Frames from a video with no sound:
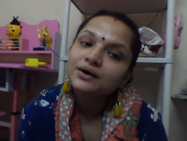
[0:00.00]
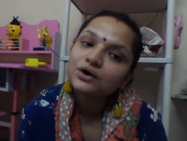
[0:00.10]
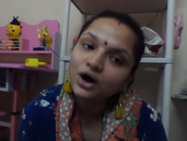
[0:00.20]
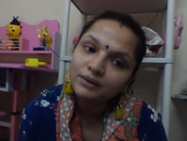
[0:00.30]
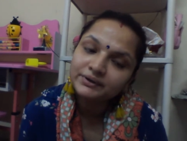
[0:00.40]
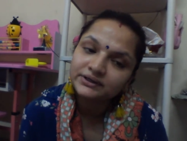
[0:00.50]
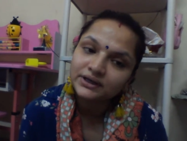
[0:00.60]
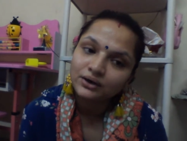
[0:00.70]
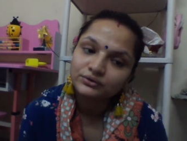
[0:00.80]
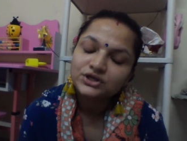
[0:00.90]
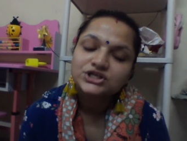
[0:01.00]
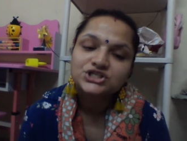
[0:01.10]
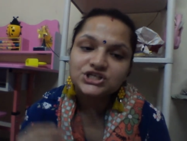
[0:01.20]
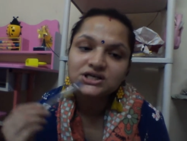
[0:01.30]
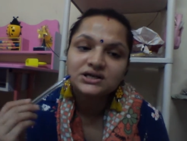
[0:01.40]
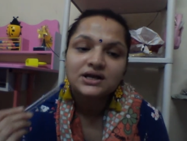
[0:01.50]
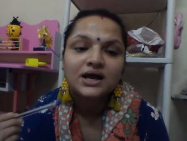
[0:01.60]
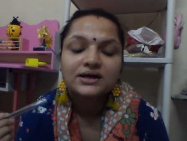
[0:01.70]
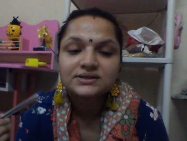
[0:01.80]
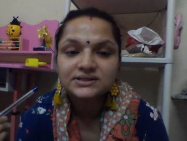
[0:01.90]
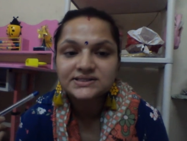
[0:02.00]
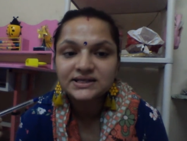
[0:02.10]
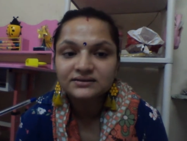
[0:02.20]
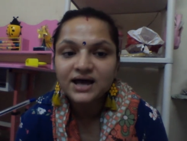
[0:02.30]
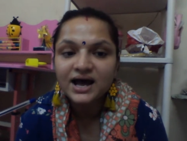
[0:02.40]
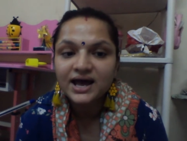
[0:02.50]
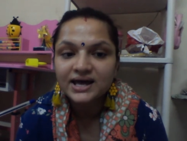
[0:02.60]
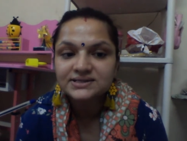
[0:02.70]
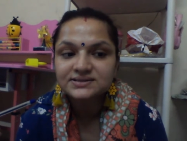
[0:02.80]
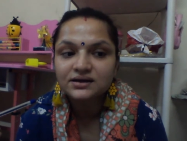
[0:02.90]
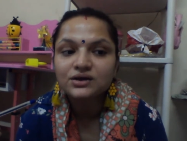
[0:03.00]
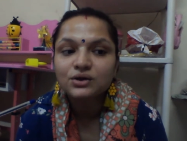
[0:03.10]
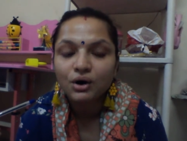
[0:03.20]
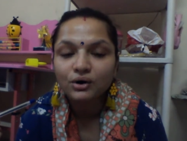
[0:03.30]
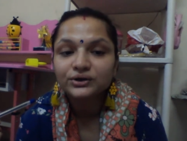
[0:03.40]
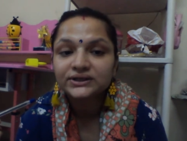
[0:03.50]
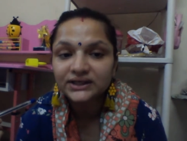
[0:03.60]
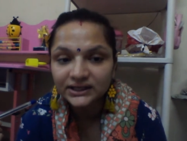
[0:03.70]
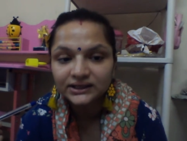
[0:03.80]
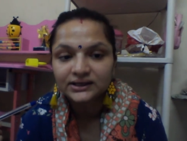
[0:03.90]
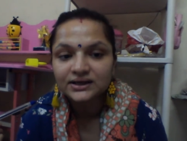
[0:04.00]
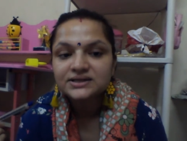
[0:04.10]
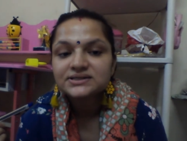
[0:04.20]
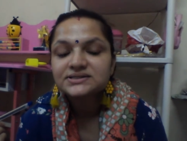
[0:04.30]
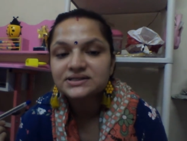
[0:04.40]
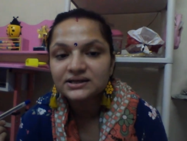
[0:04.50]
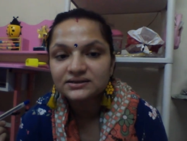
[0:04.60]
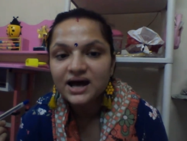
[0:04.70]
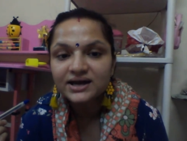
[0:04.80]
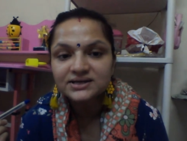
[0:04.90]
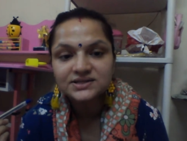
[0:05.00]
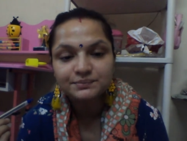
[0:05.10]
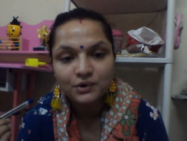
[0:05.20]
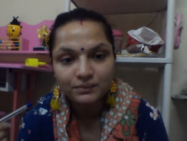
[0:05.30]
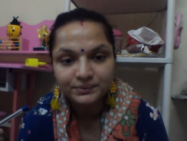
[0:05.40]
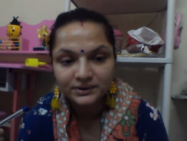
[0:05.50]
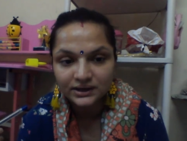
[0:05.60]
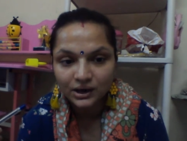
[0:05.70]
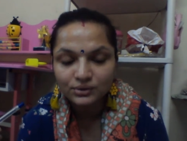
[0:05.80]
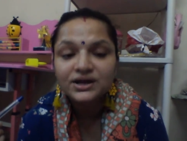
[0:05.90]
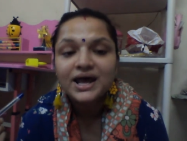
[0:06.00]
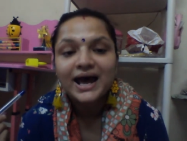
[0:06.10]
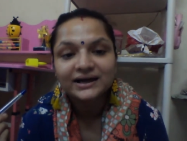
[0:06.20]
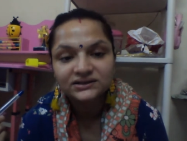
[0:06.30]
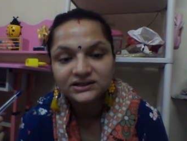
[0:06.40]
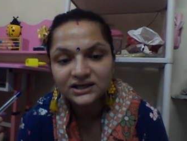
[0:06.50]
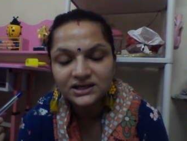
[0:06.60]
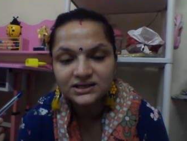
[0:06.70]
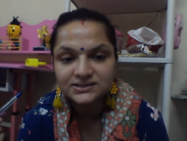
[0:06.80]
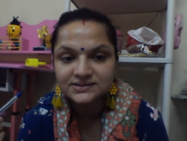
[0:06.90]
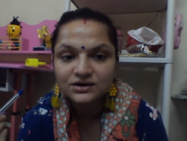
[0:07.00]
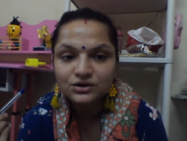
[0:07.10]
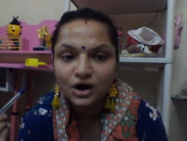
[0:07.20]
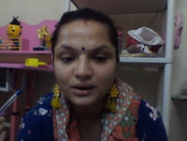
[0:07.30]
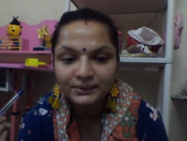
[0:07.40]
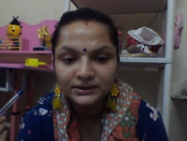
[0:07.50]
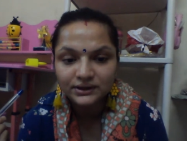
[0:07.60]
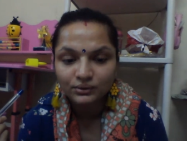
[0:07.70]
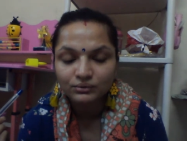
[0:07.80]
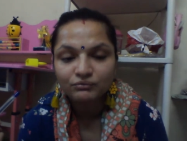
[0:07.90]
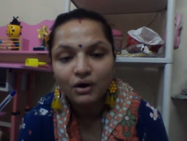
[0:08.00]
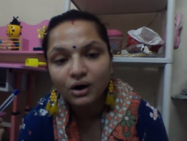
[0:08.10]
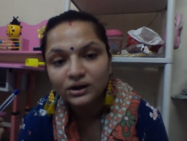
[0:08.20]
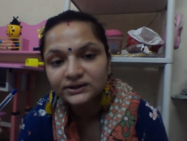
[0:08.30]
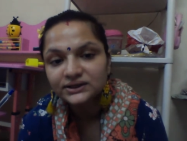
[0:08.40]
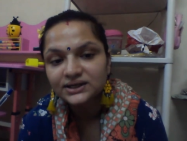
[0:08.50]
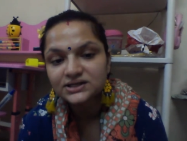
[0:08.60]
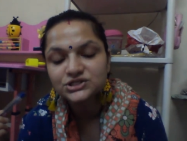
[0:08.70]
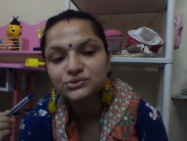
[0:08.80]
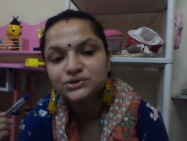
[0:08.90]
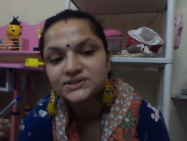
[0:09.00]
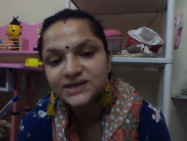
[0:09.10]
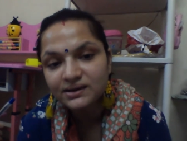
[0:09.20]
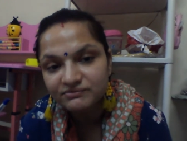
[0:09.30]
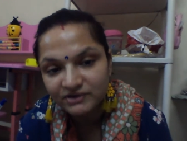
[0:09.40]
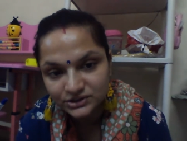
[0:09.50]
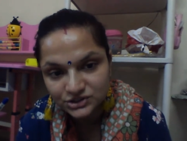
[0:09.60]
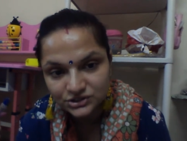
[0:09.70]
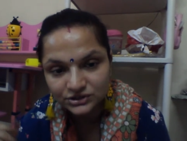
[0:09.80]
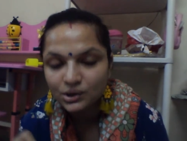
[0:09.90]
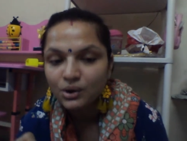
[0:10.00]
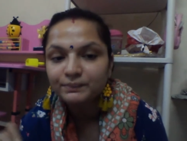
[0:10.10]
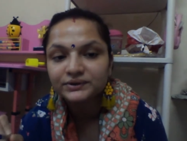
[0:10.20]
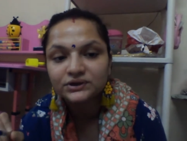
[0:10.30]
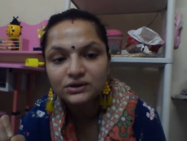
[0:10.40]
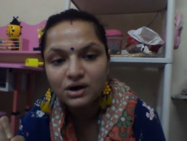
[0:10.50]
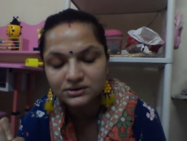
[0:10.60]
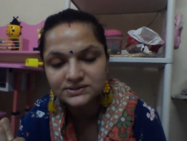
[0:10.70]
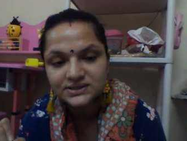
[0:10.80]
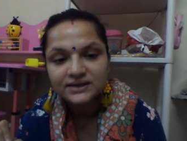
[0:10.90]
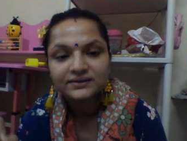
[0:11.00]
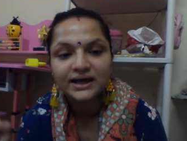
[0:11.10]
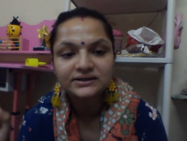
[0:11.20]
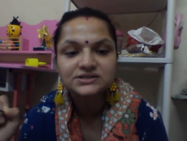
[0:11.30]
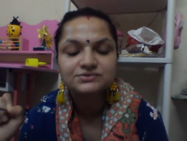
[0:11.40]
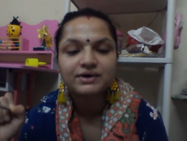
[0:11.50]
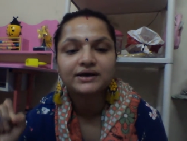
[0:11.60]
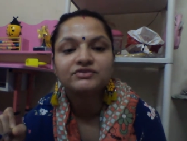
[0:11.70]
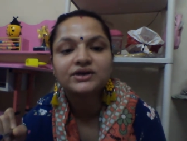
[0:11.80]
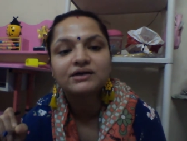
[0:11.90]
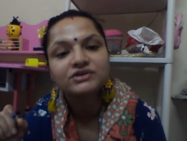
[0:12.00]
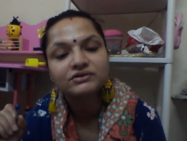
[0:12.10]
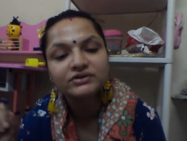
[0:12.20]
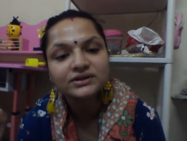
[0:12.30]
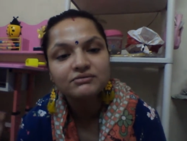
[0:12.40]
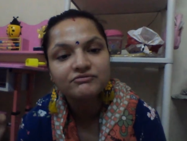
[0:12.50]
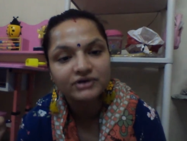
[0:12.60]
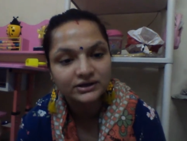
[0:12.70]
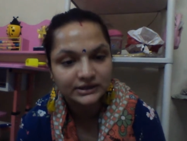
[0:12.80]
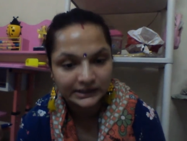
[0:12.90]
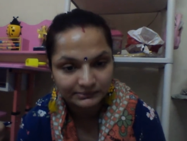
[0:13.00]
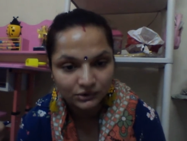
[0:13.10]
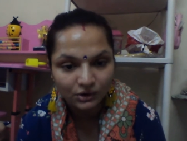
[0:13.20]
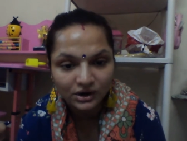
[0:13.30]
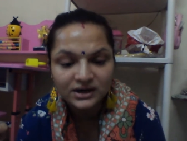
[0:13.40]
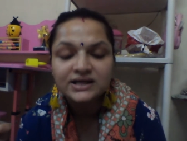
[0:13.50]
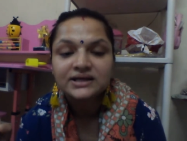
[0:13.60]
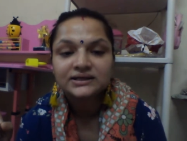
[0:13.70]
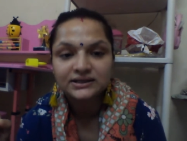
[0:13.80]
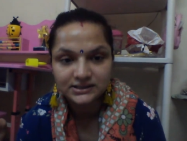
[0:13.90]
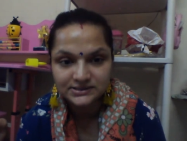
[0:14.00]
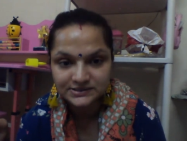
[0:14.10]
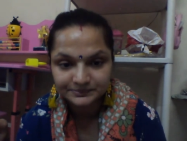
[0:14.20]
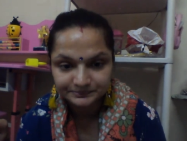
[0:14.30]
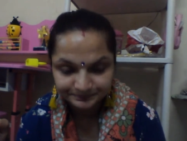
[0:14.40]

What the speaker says: common noun. Sita has a long key. Sita is a proper noun and key is a common noun. All the keys do the same function. They open the locks. That is why we have given them one name called keys.